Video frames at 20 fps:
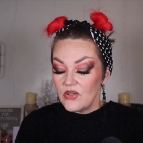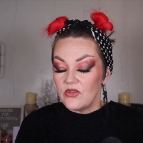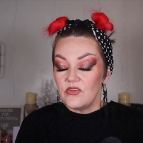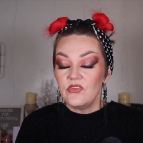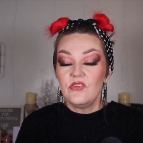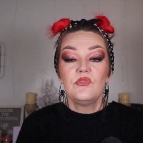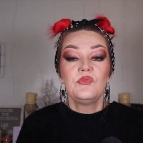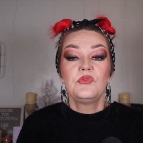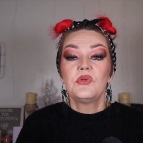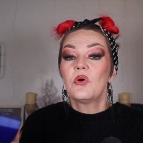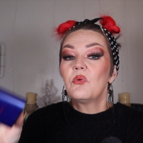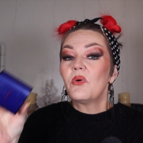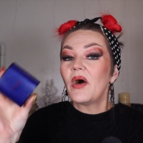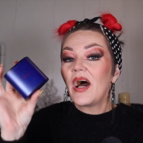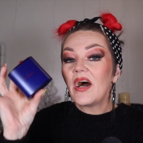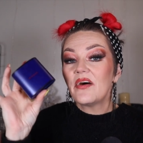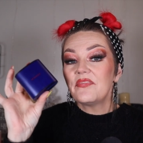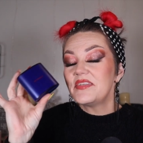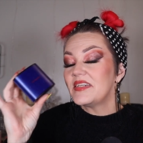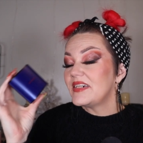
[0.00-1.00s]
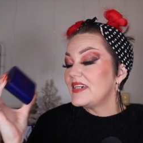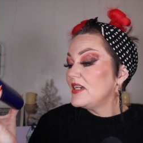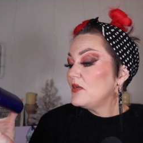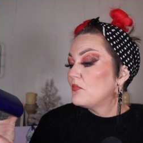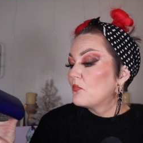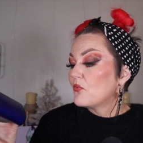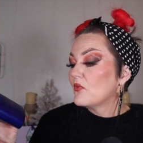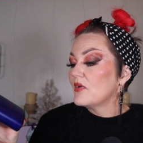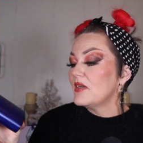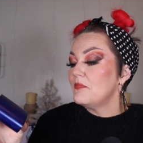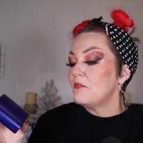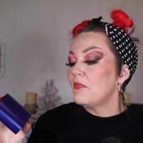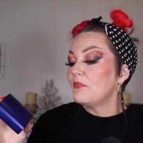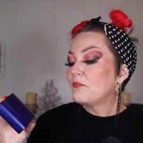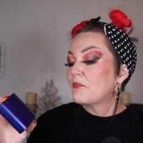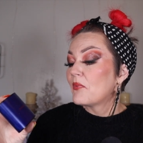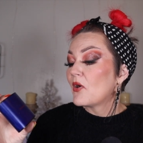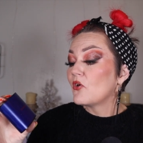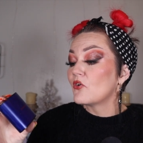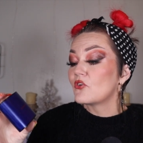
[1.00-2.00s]
you don't have to keep
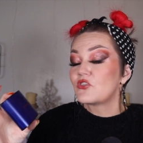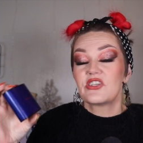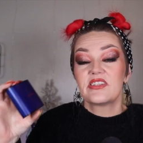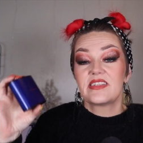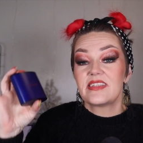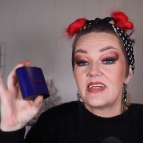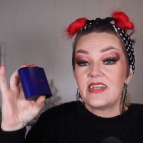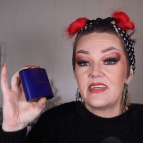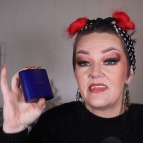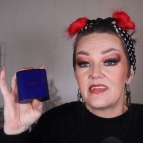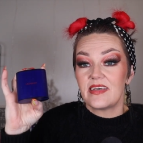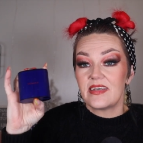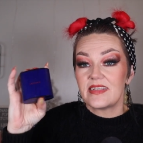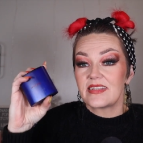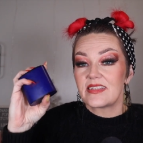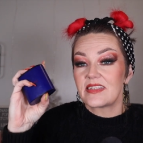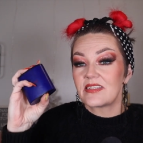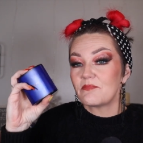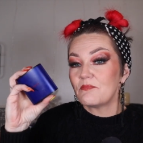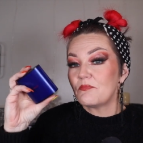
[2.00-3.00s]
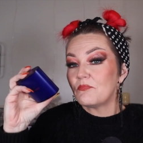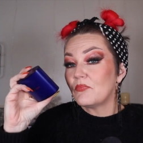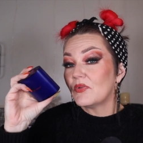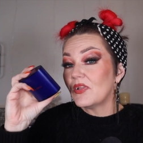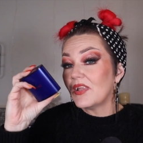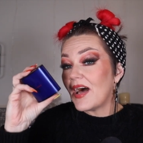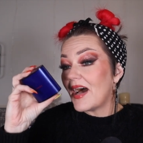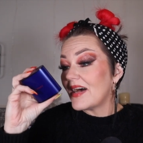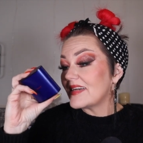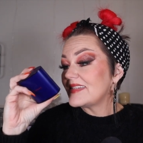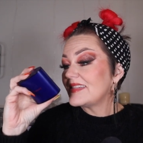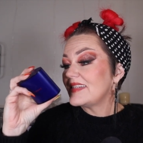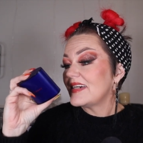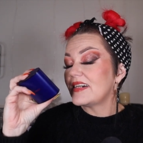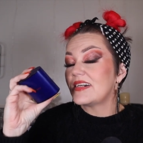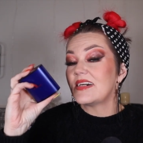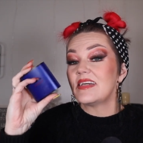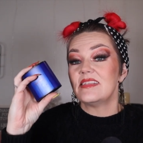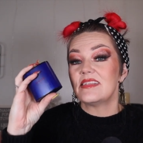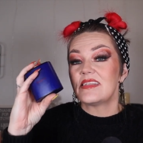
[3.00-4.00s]
repurchasing this
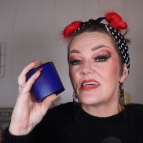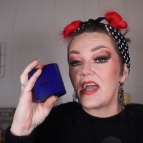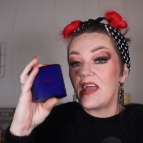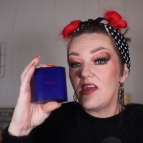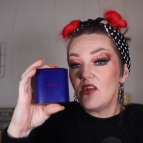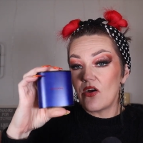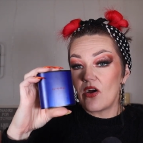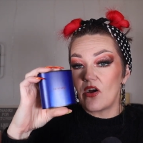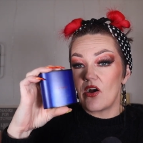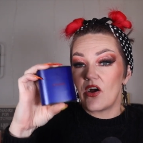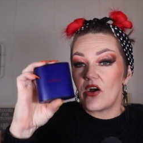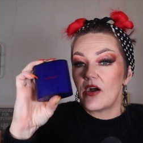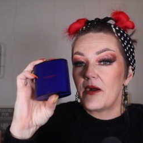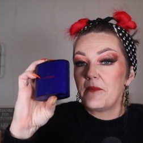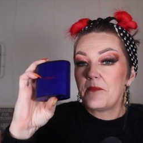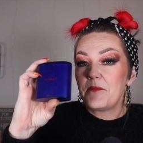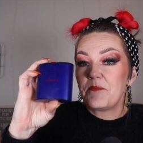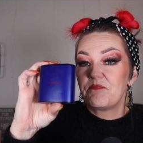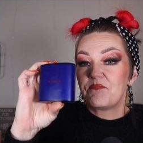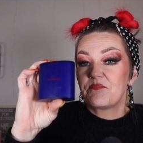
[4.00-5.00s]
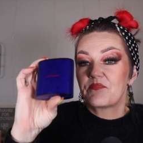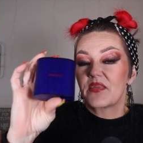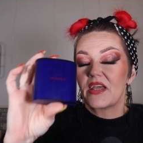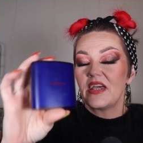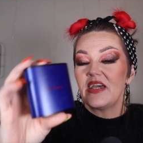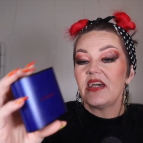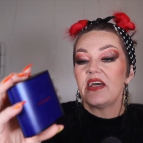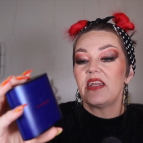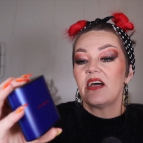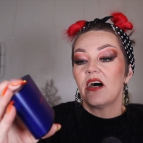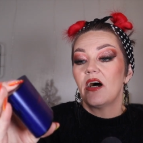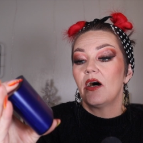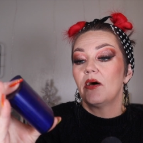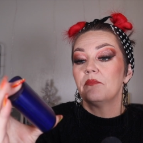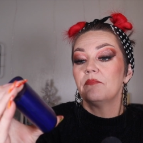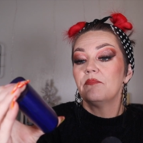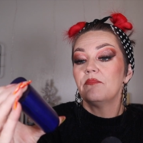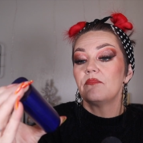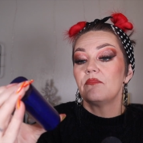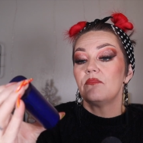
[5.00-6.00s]
plastic container. It
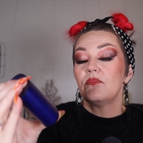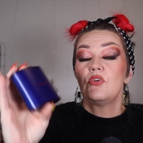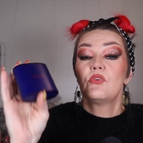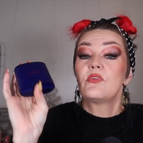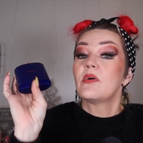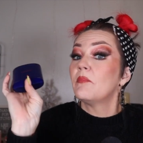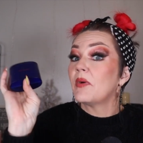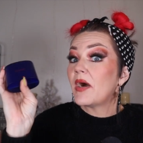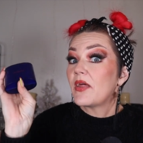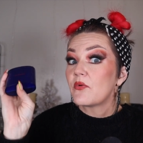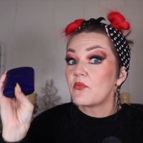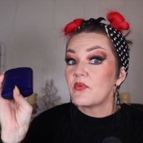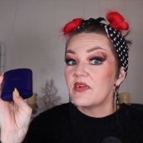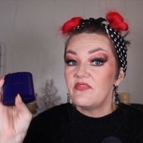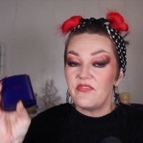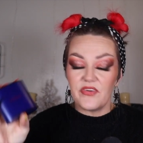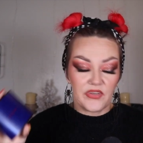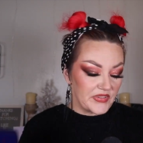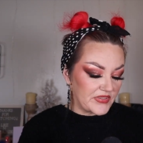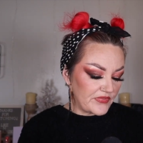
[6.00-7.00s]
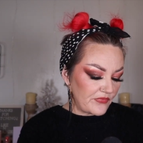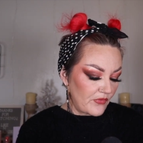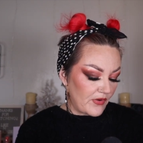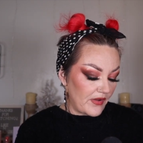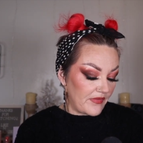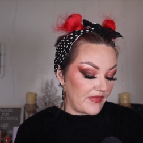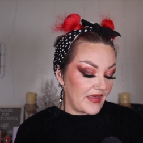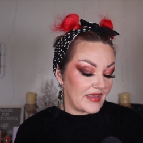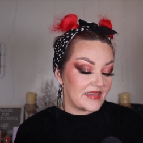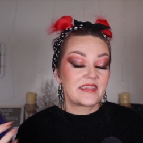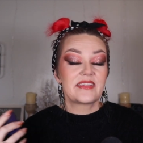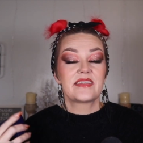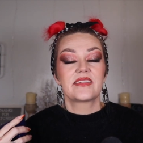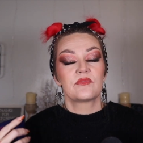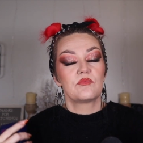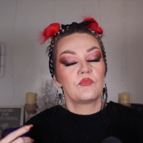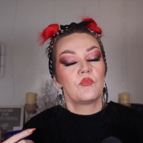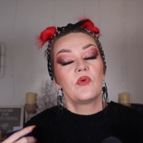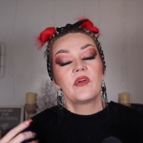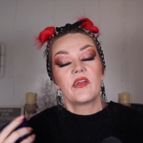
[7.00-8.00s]
um you can buy the refills for it. That's
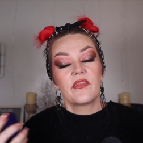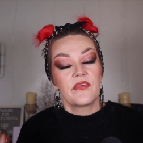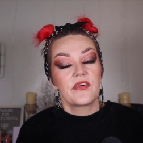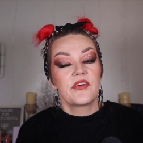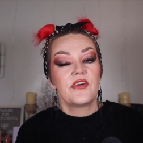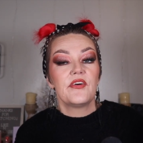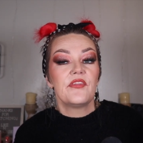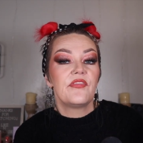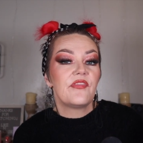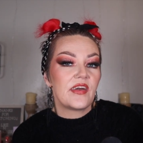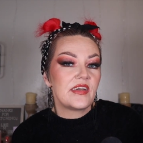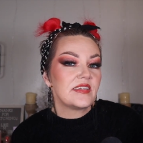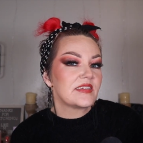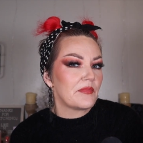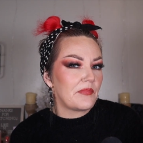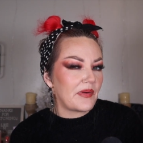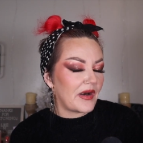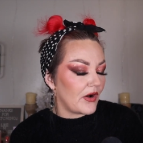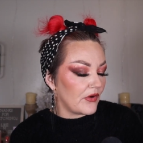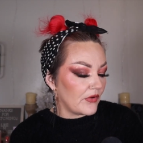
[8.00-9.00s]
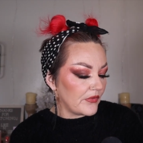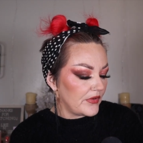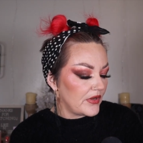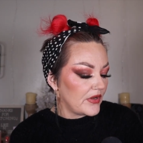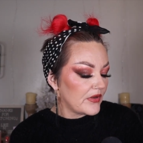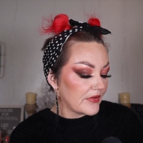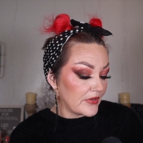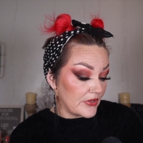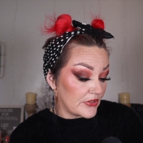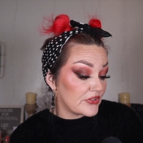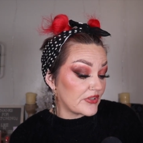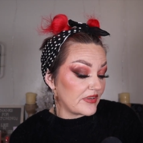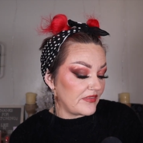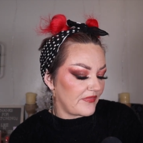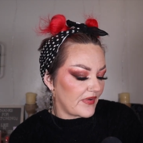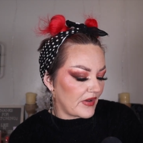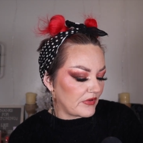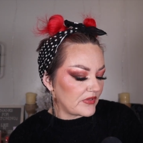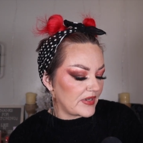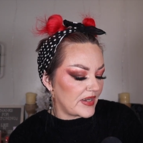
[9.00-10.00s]
one of the good things about cushion
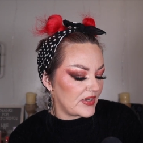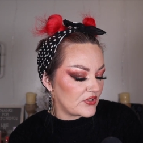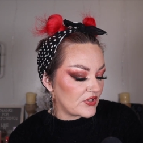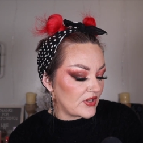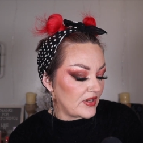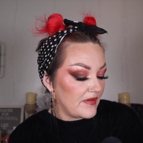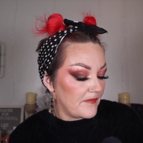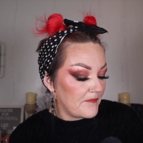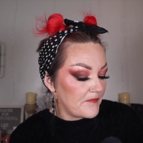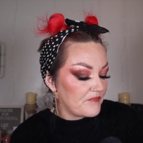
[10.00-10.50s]
foundation.